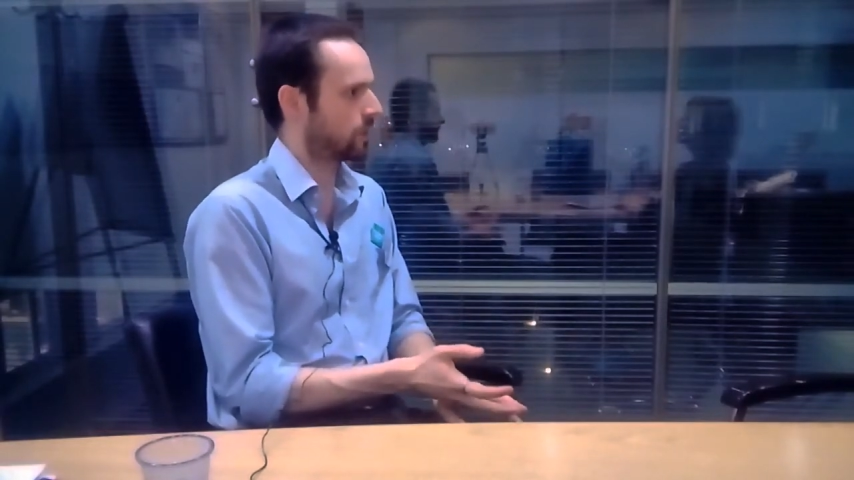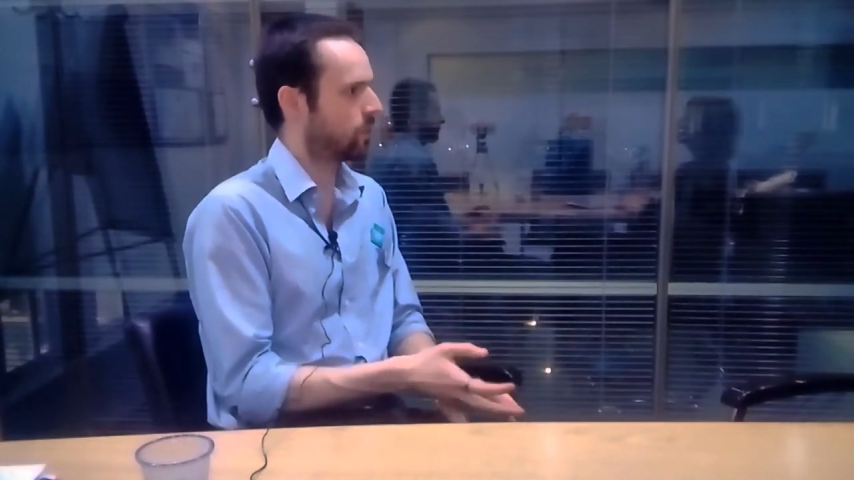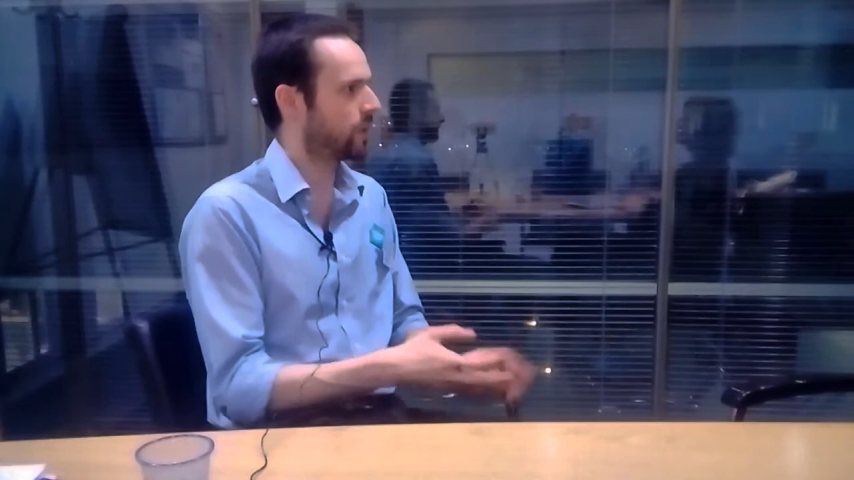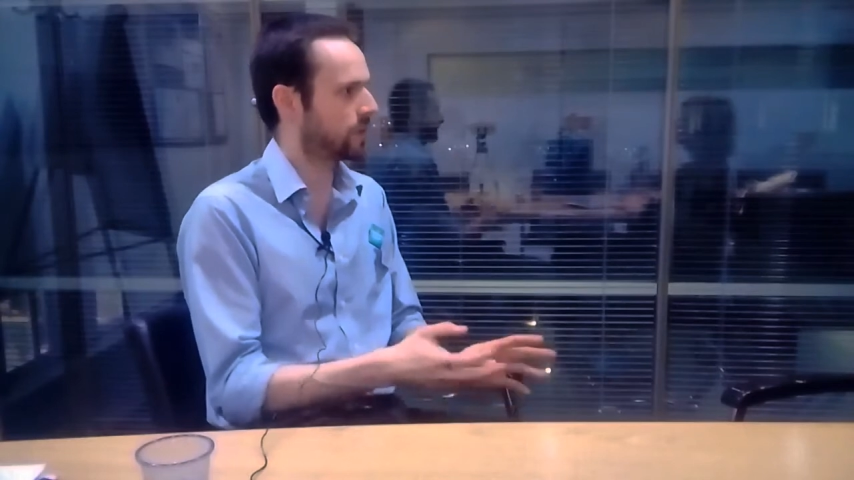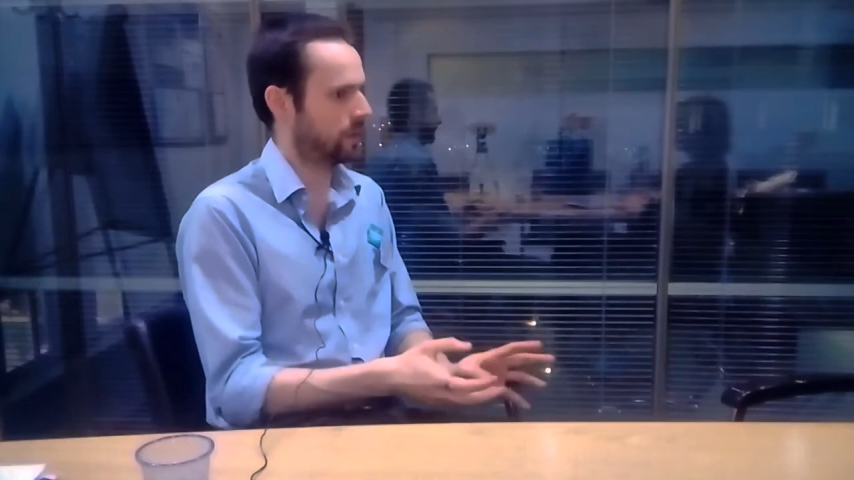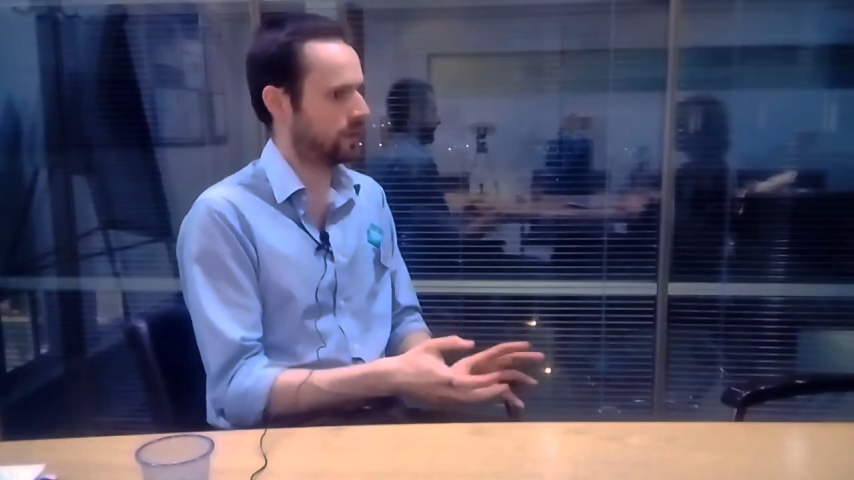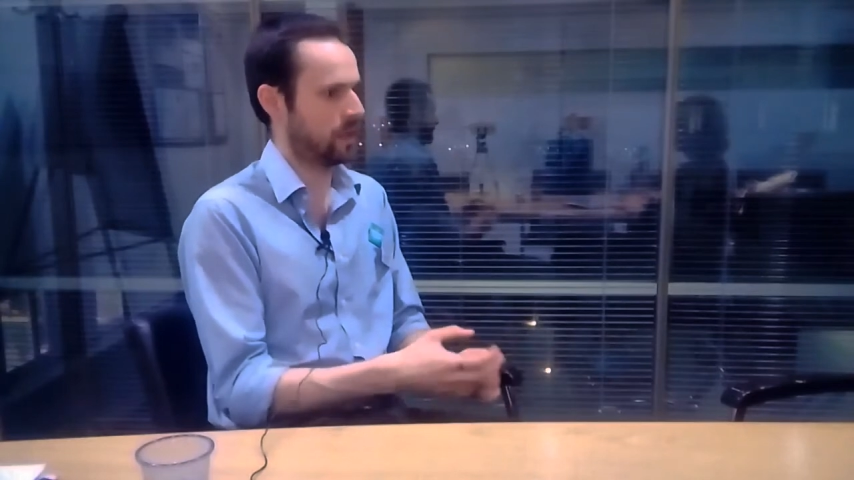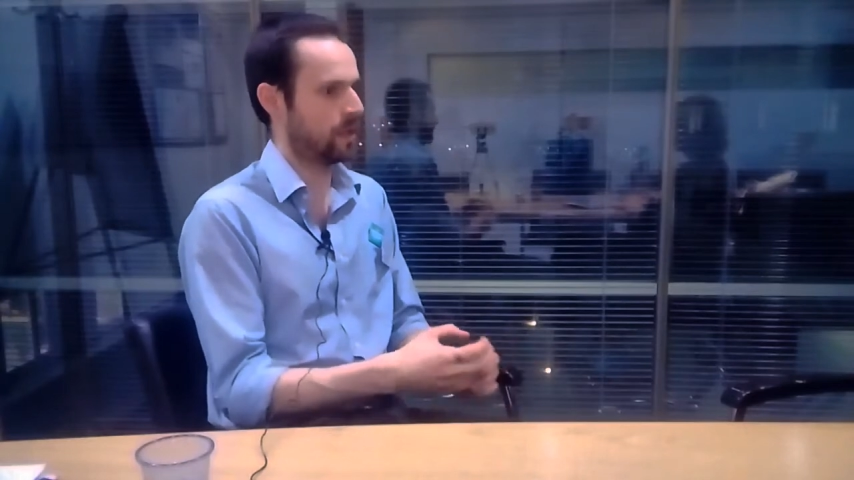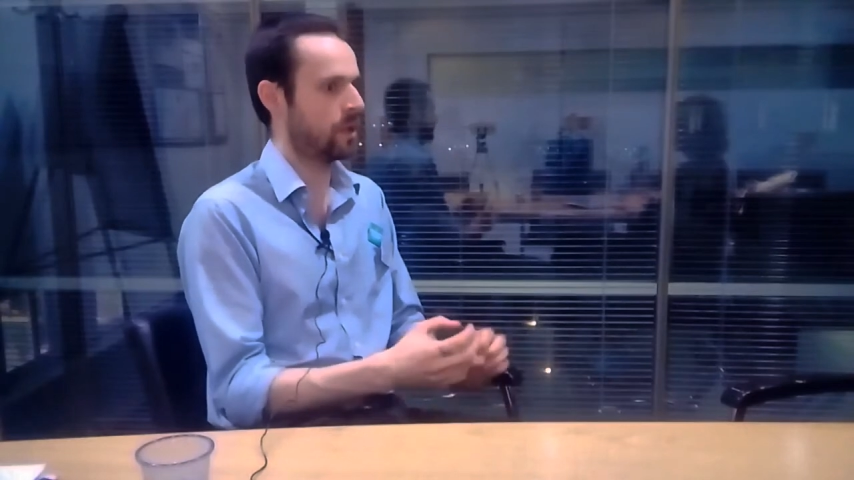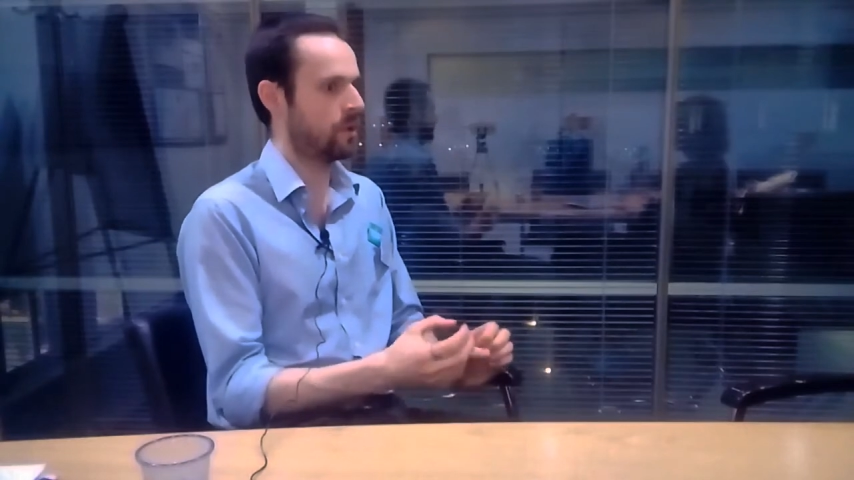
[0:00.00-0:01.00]
So what is it
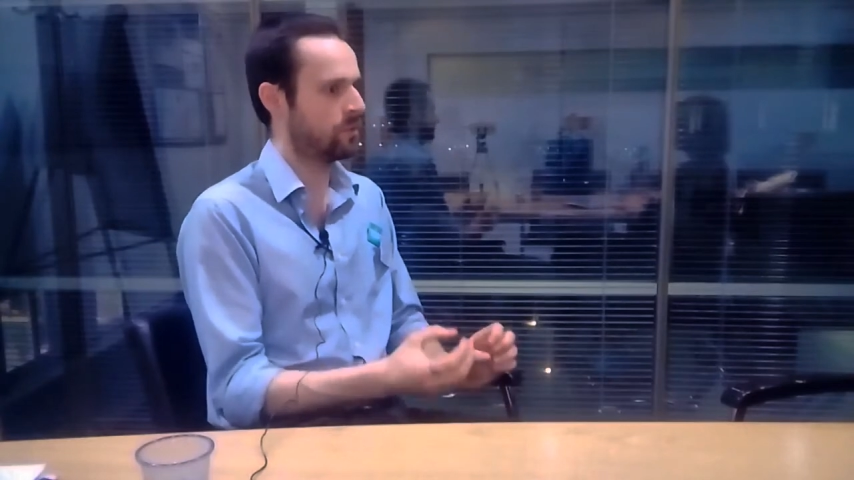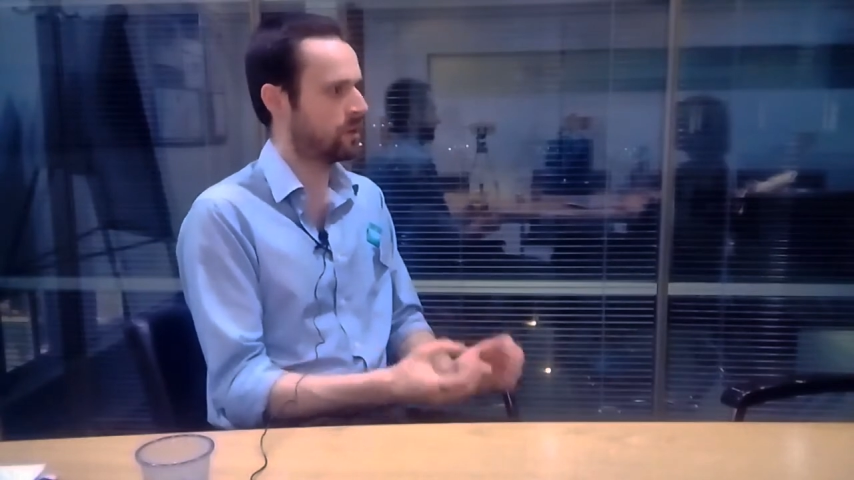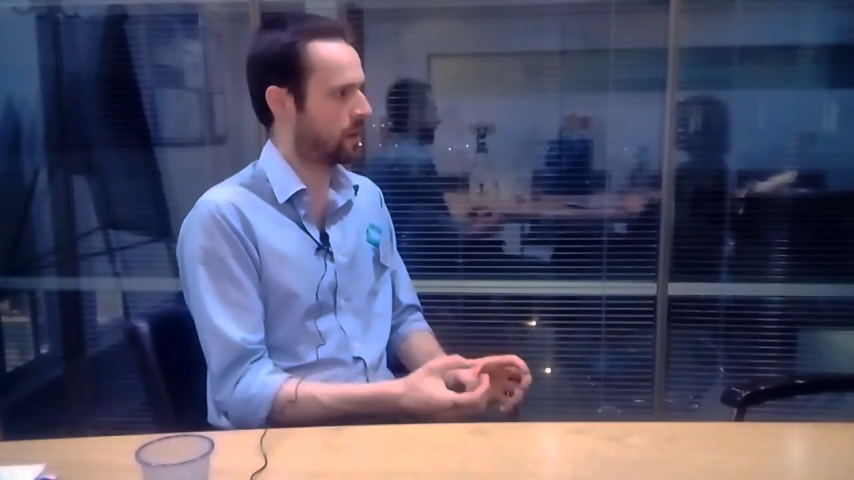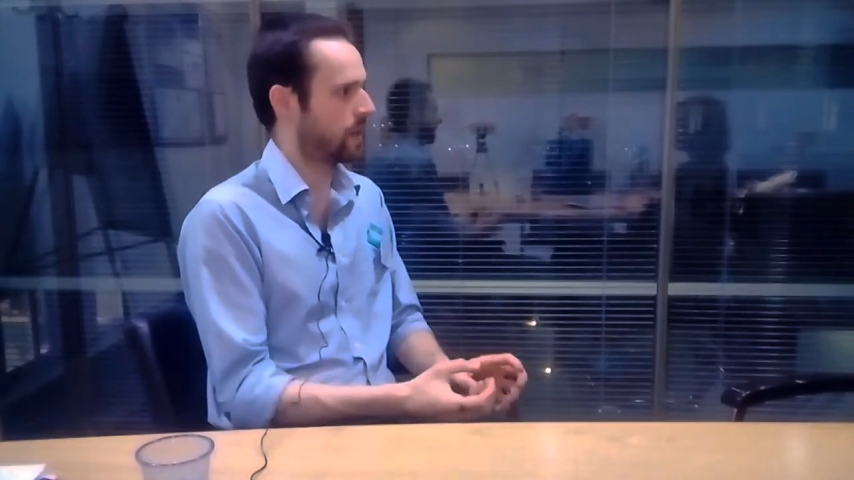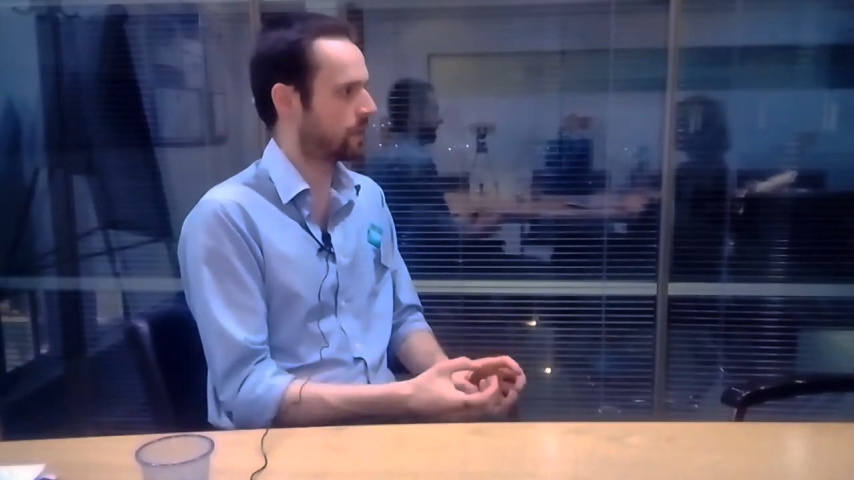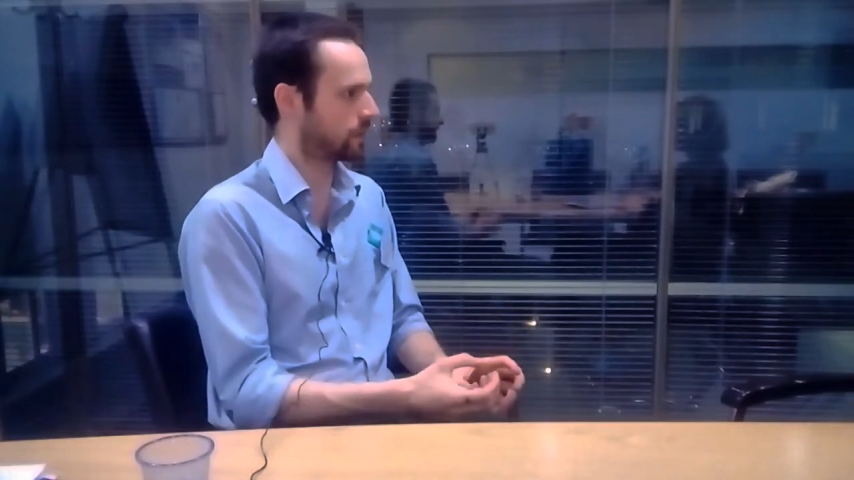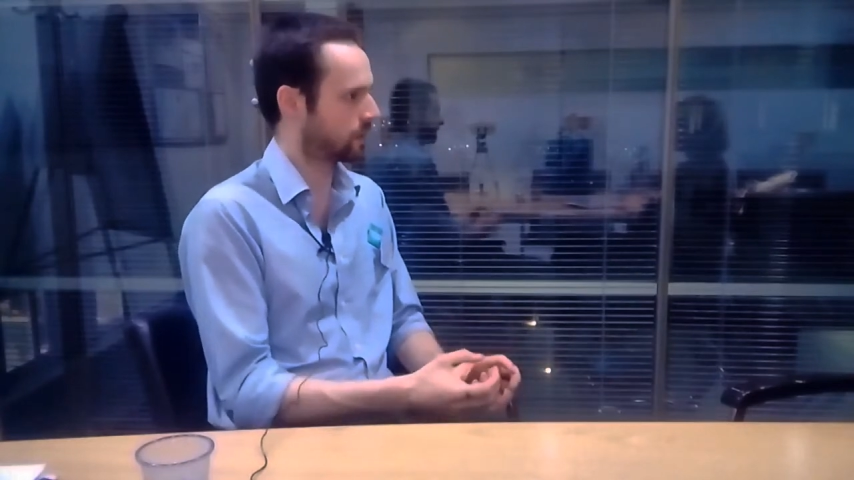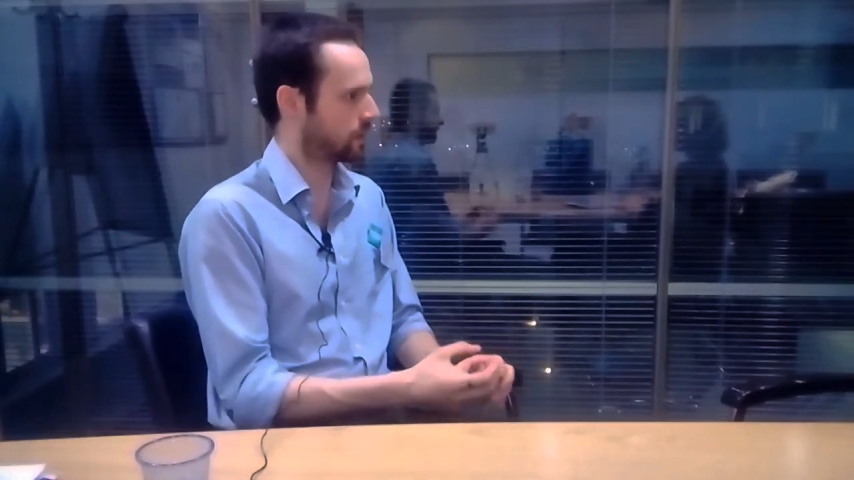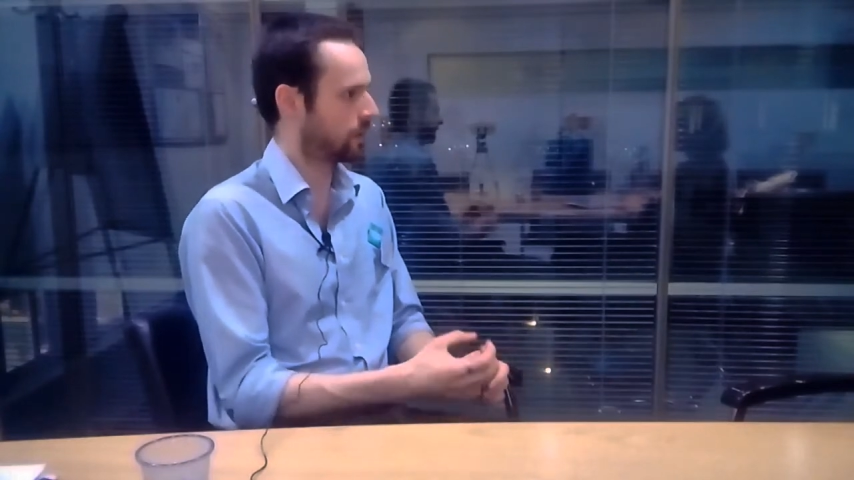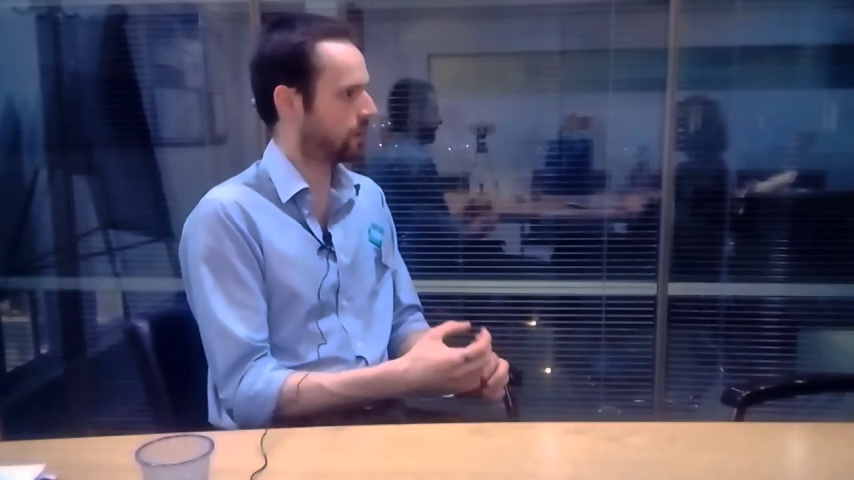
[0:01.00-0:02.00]
that
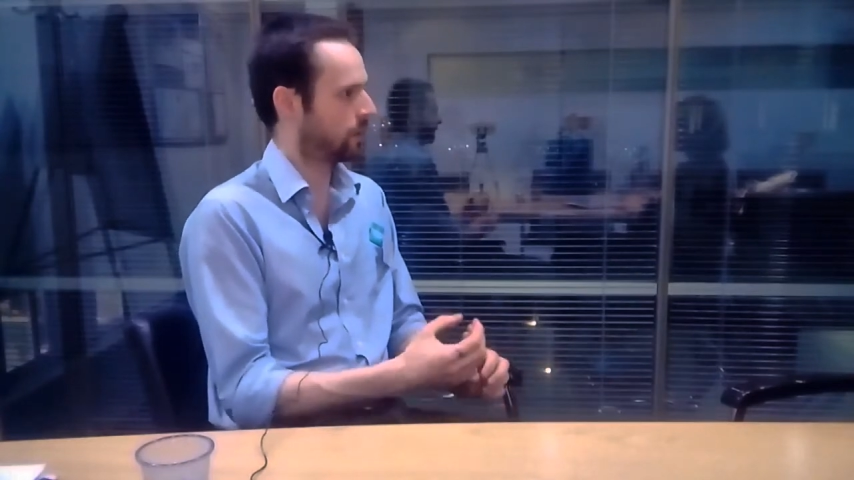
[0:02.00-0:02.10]
unites